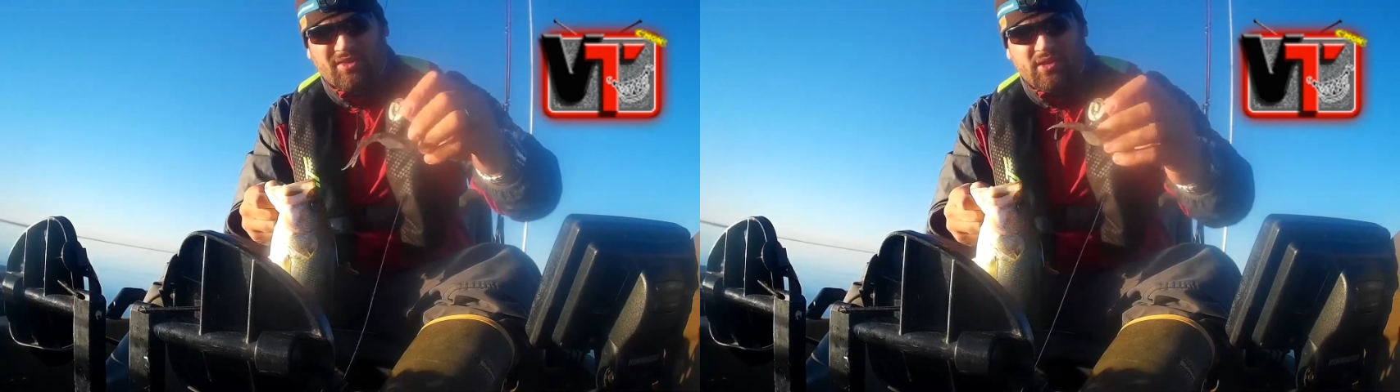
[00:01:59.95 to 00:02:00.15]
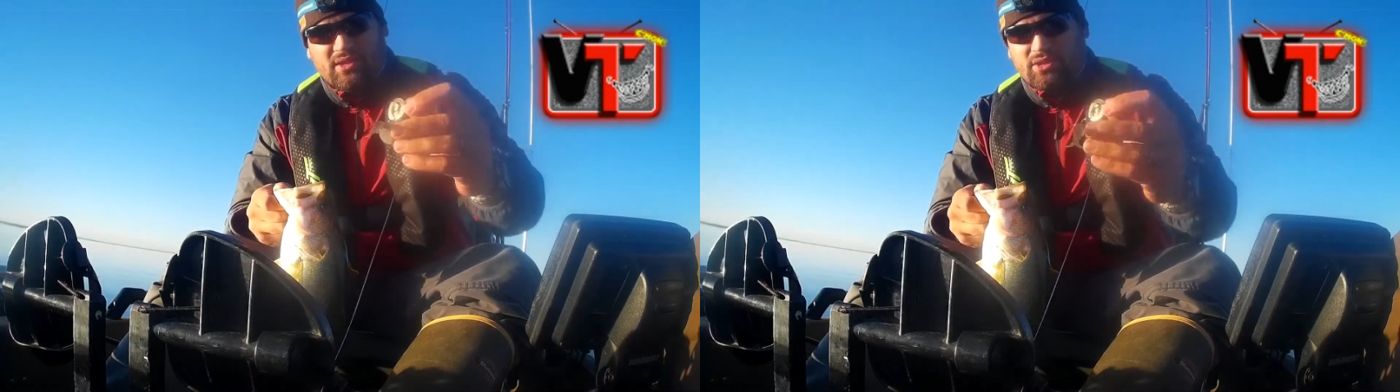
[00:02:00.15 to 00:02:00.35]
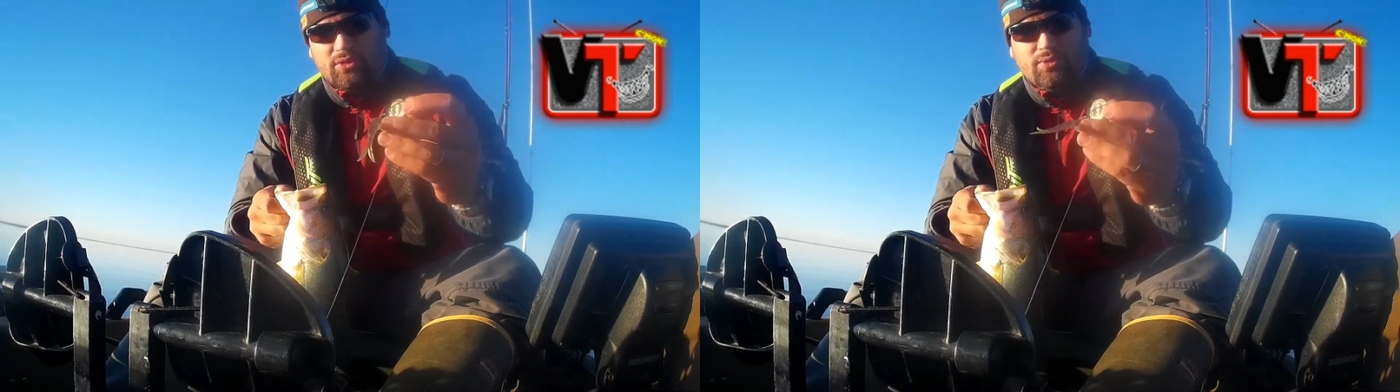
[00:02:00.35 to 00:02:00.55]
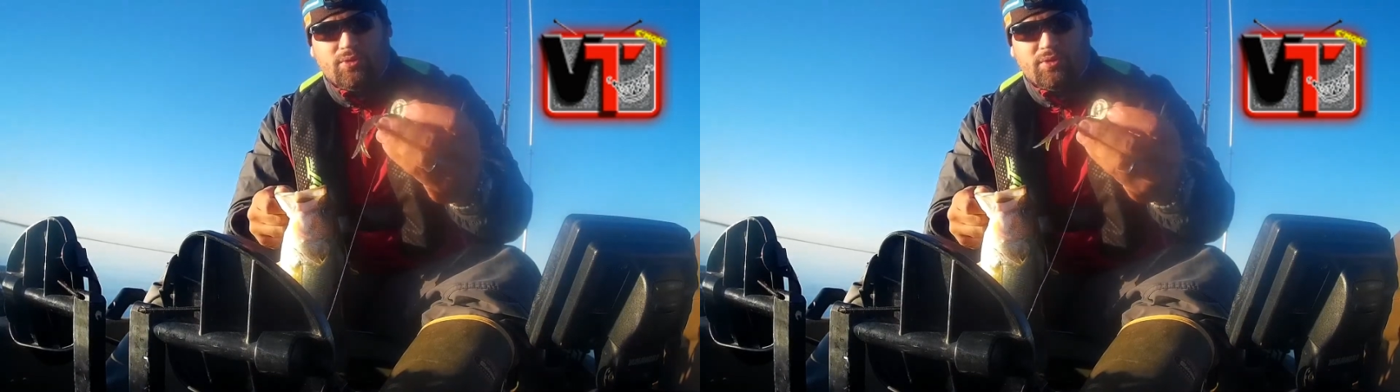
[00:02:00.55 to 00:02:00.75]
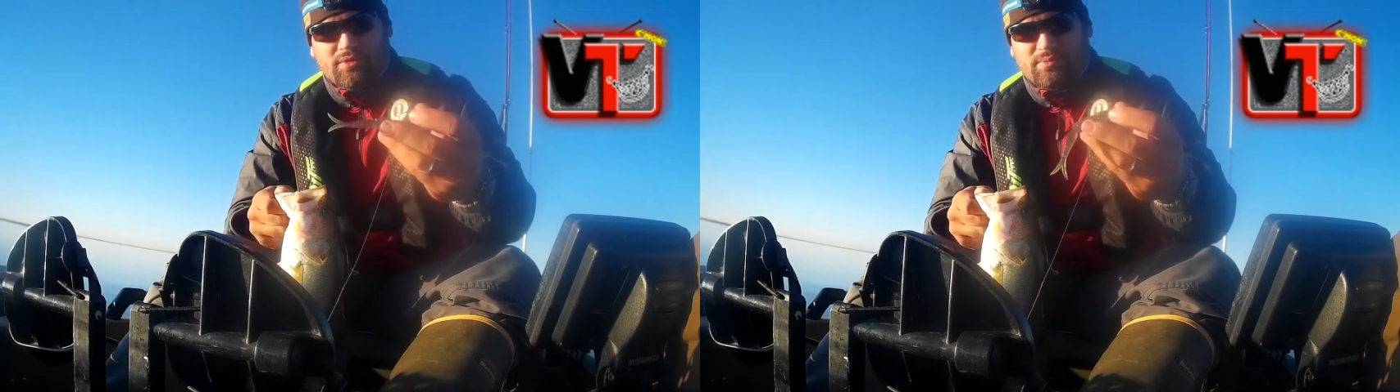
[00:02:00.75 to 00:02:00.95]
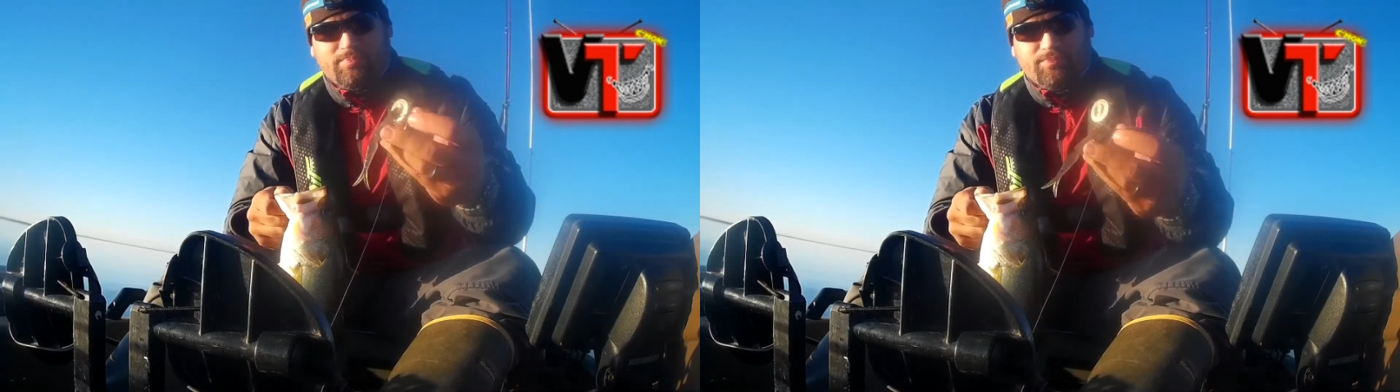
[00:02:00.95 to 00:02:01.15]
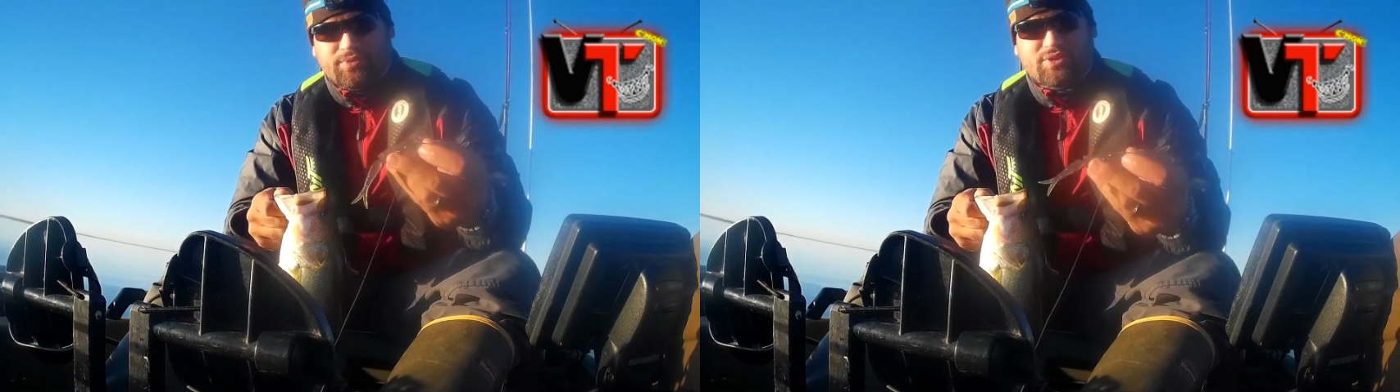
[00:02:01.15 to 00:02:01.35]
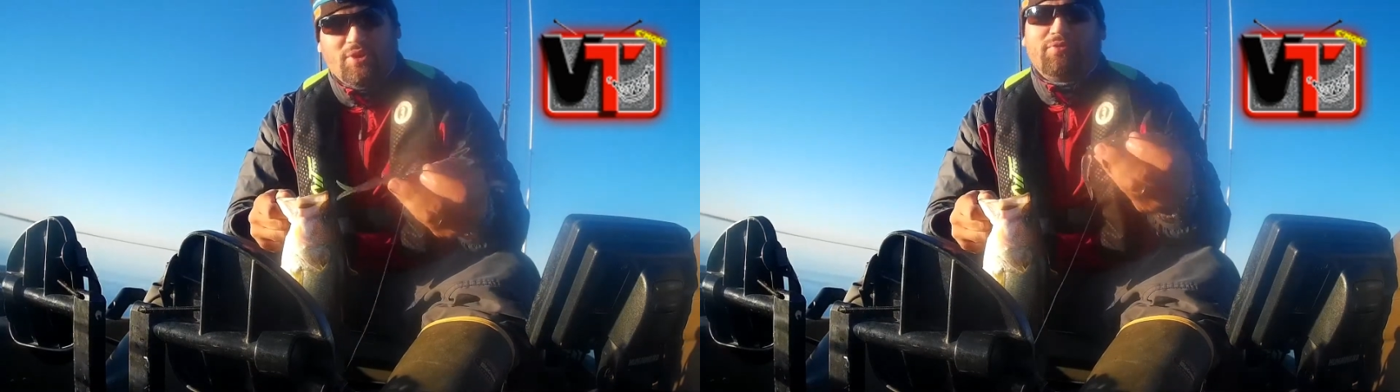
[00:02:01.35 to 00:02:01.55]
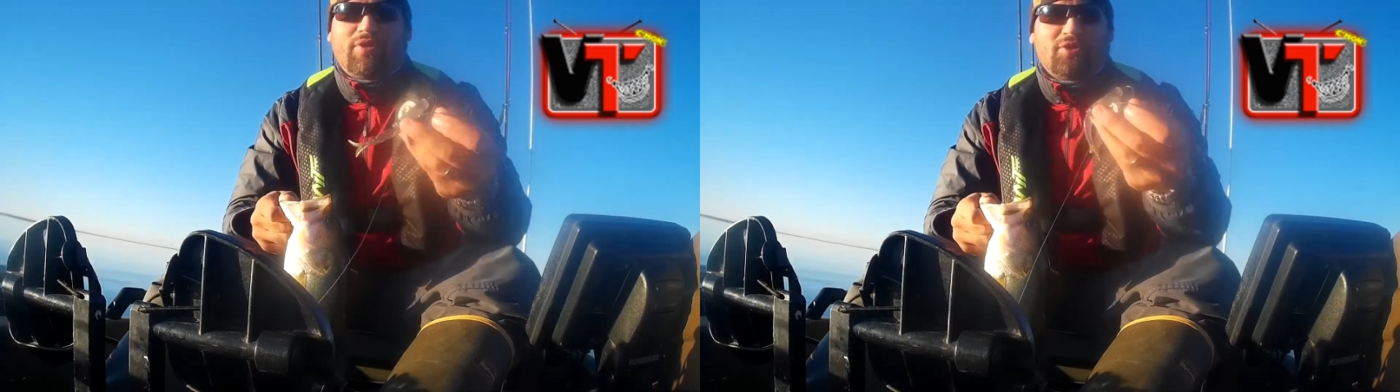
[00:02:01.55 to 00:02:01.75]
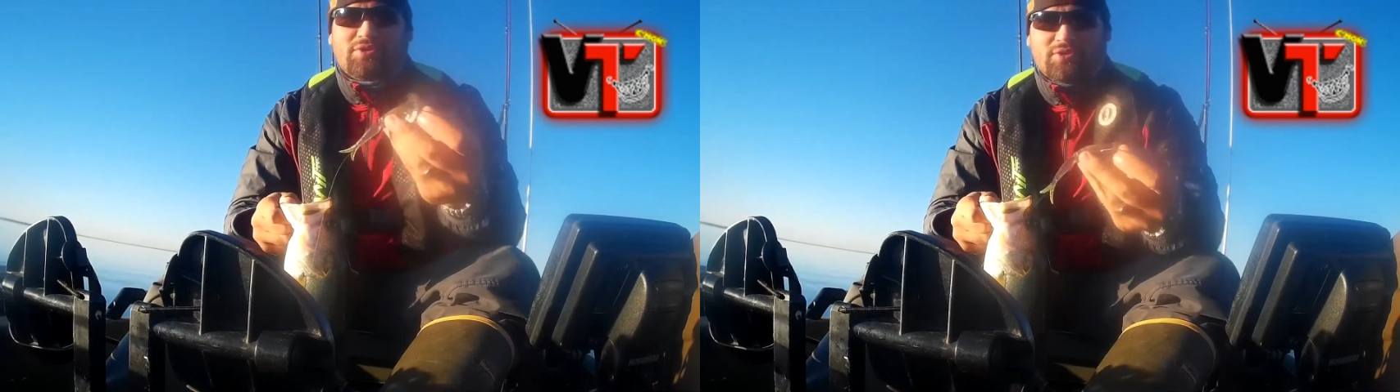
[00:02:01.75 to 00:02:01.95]
This lure is so
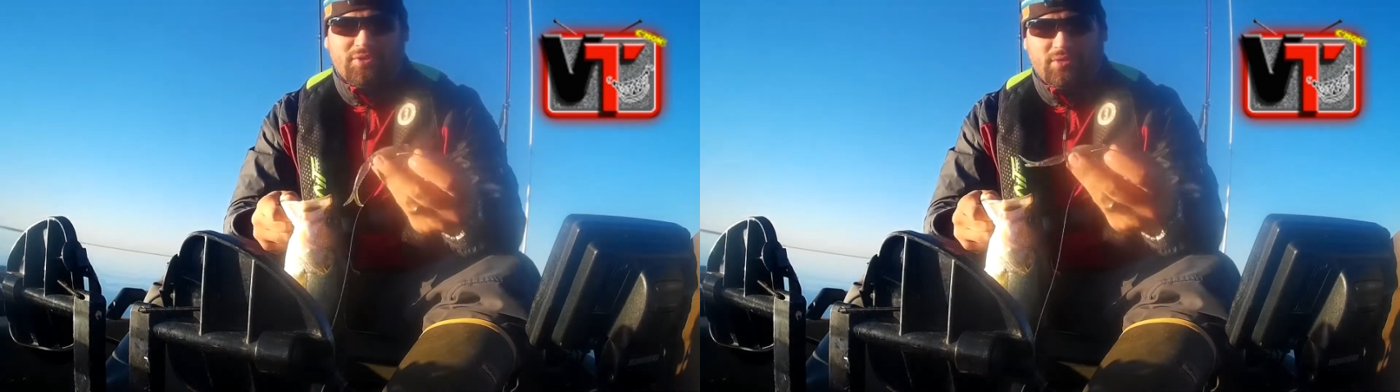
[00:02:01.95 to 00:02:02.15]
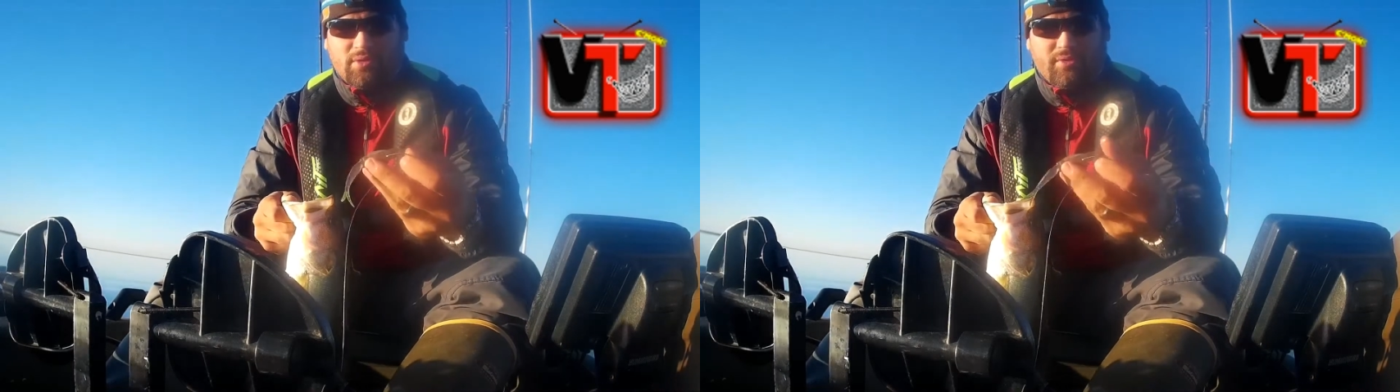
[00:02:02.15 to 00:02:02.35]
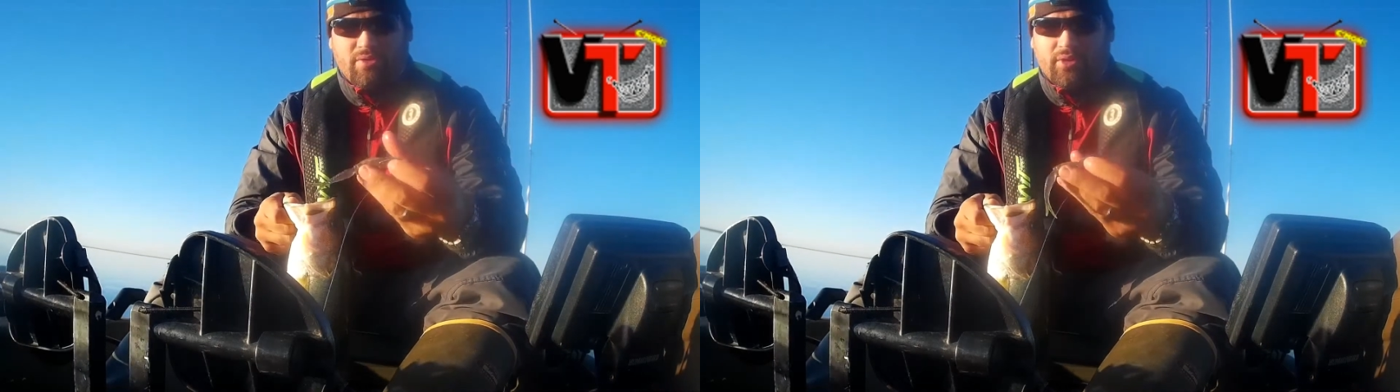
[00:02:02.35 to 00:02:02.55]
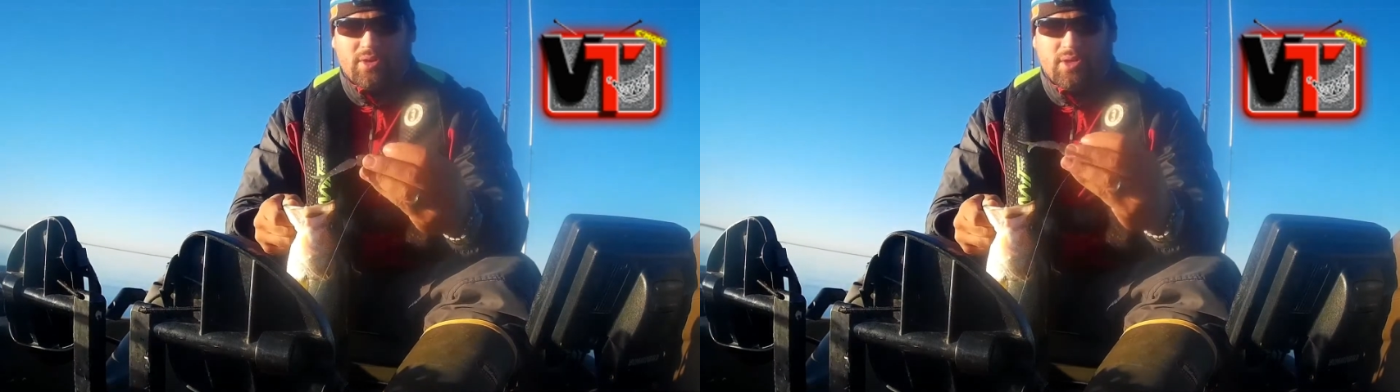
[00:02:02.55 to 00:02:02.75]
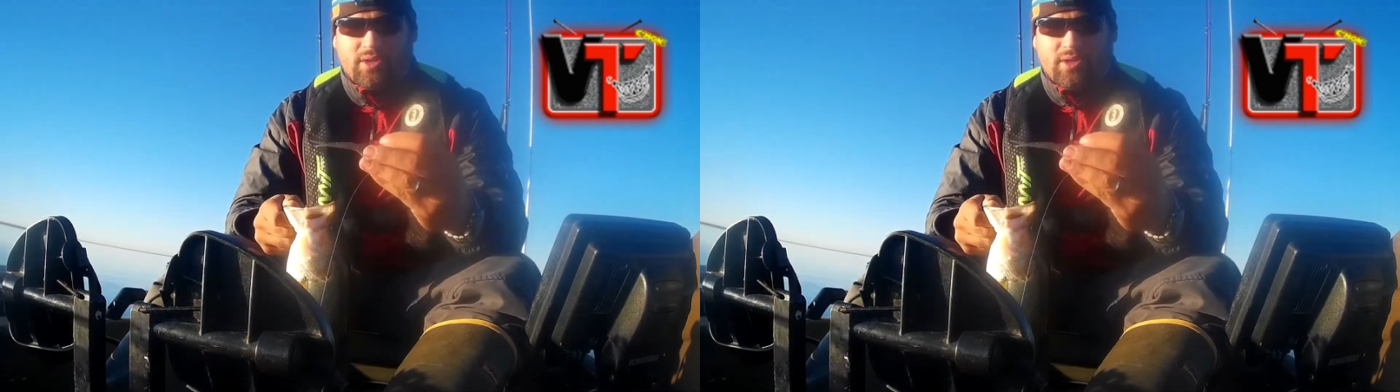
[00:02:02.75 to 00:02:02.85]
versatile you can throw it on